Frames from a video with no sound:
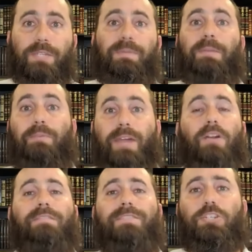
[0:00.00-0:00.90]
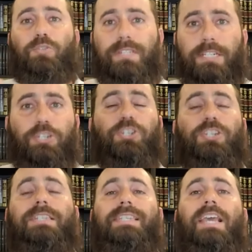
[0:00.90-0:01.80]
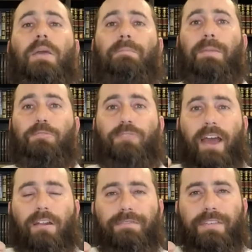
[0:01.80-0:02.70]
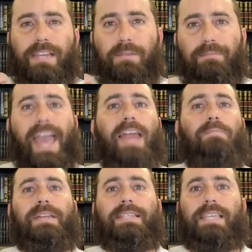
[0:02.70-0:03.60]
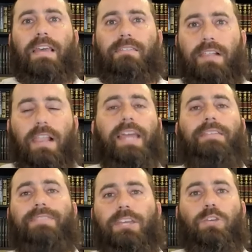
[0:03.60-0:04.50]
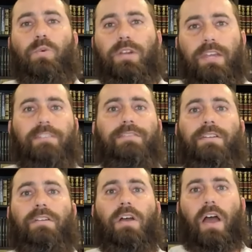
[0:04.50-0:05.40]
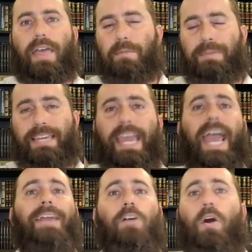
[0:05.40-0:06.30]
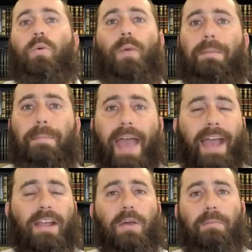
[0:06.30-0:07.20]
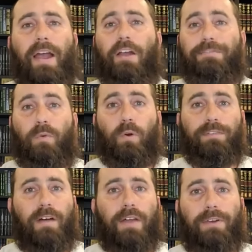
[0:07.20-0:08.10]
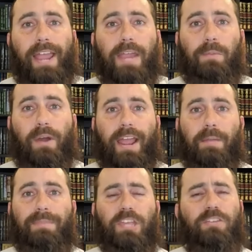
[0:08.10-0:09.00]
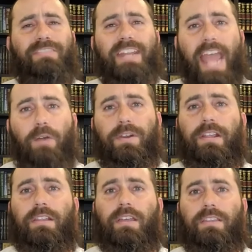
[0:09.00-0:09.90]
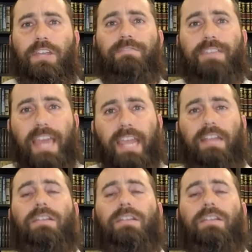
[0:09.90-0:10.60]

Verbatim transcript: Be proud of the traditions. Be proud of the commandments, the light that you were given uh, that began all the way back by our forefather Abraham, that you've inherited, that you've gained.